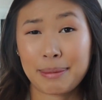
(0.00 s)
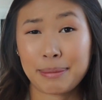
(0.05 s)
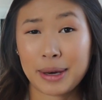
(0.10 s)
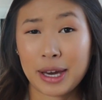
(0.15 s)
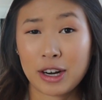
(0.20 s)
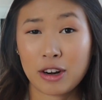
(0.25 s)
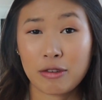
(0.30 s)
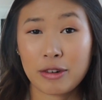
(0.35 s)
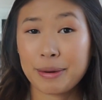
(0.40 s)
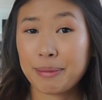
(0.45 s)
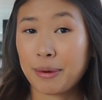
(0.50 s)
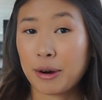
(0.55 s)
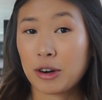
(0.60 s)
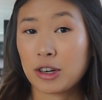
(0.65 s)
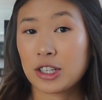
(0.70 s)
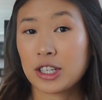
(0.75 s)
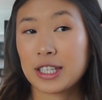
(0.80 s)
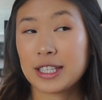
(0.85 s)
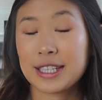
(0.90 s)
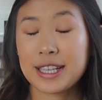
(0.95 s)
I'm going to
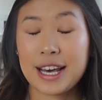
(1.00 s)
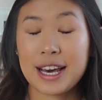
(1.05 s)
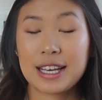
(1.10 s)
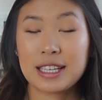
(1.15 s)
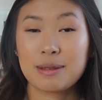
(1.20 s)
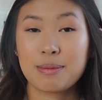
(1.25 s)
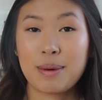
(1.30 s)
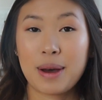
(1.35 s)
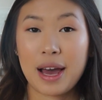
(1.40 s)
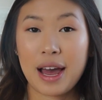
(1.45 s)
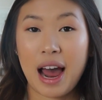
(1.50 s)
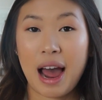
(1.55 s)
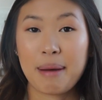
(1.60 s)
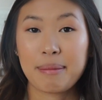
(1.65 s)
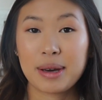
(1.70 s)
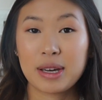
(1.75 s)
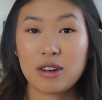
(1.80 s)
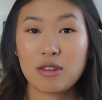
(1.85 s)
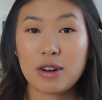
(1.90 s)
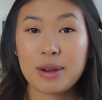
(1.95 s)
repurchase this, but
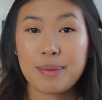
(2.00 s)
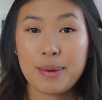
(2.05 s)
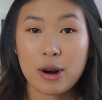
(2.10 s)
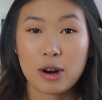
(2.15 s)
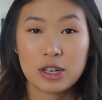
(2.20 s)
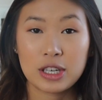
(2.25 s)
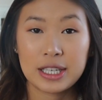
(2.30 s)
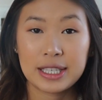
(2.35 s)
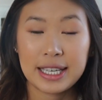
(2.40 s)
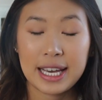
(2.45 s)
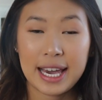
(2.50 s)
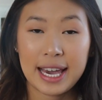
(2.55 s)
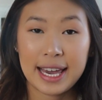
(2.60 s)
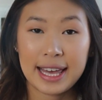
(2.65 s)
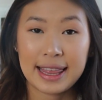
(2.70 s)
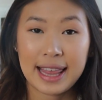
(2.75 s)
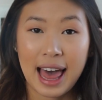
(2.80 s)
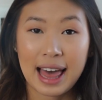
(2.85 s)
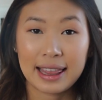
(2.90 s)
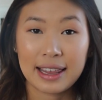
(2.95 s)
I'm going to repurchase it
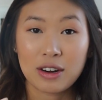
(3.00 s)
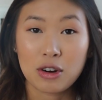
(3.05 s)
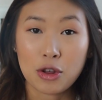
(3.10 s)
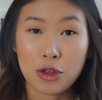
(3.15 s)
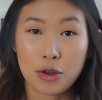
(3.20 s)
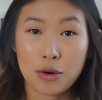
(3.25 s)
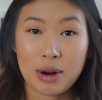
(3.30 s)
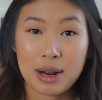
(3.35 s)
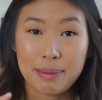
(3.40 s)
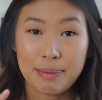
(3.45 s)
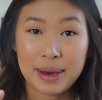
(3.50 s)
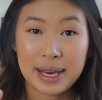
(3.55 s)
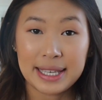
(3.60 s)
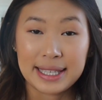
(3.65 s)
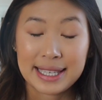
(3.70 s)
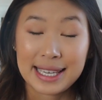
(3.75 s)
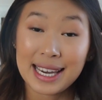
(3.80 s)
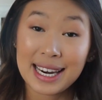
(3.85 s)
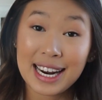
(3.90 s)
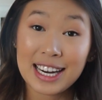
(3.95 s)
in that little
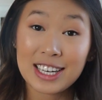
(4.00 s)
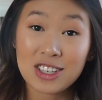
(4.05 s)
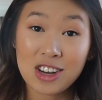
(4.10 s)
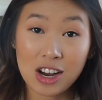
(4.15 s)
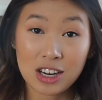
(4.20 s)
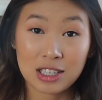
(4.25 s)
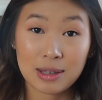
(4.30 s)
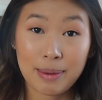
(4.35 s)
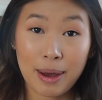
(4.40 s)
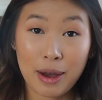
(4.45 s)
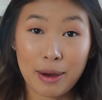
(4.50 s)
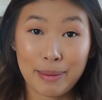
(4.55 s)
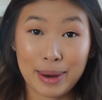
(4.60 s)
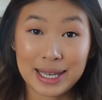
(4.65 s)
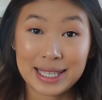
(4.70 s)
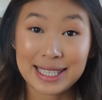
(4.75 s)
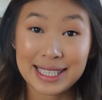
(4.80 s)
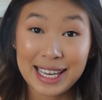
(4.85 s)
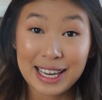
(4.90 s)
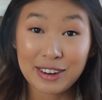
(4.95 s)
three-piece kit I talked about in
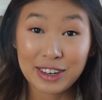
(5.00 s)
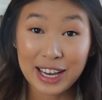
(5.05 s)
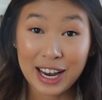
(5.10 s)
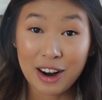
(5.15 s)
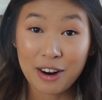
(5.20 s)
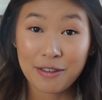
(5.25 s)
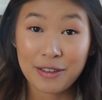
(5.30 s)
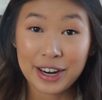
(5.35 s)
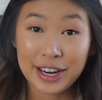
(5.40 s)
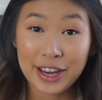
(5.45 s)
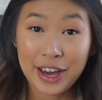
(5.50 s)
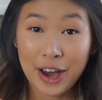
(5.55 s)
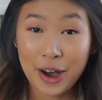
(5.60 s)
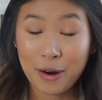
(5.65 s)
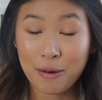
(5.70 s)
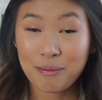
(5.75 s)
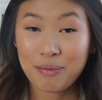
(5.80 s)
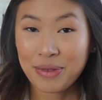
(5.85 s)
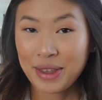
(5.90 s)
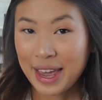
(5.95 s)
my skincare
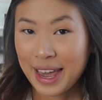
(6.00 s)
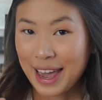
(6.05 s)
video.